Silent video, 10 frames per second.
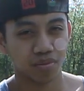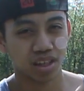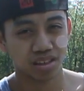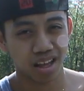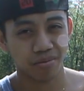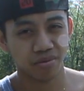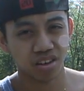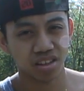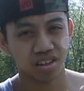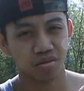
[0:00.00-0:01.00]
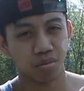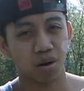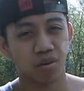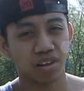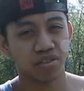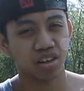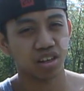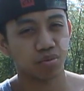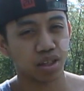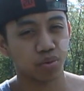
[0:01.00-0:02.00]
step foot. My right foot
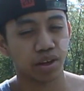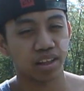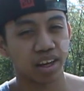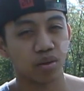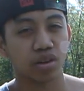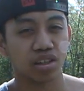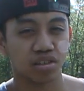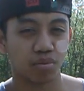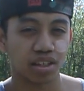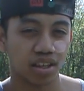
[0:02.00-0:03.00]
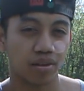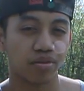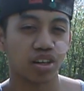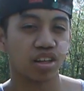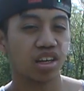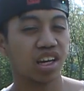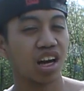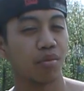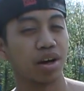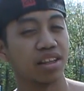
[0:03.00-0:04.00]
is my swing leg, which is my step foot,
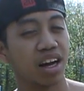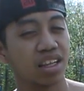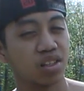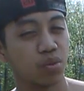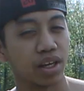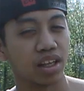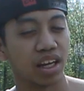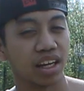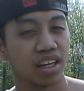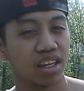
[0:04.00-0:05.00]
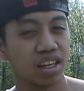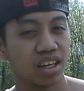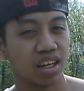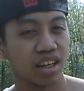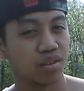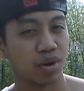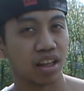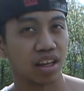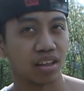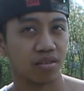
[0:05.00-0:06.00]
and my non-swing leg is my
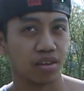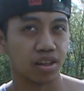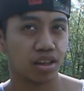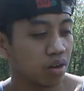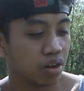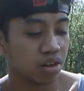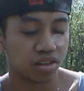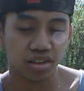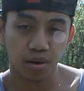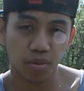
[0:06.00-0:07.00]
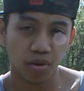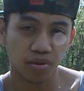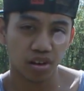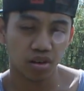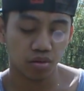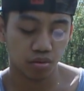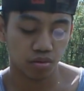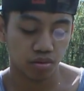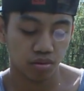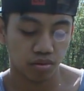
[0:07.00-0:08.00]
landing foot. We're gonna step over
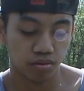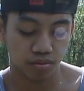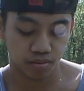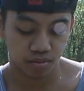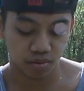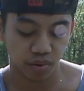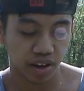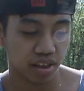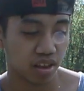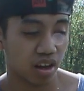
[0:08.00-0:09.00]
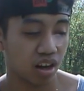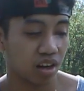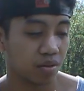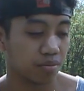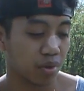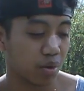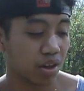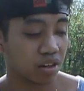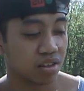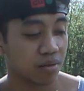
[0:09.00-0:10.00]
with
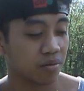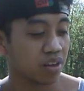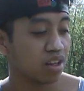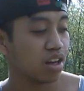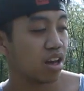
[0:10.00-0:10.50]
our step foot,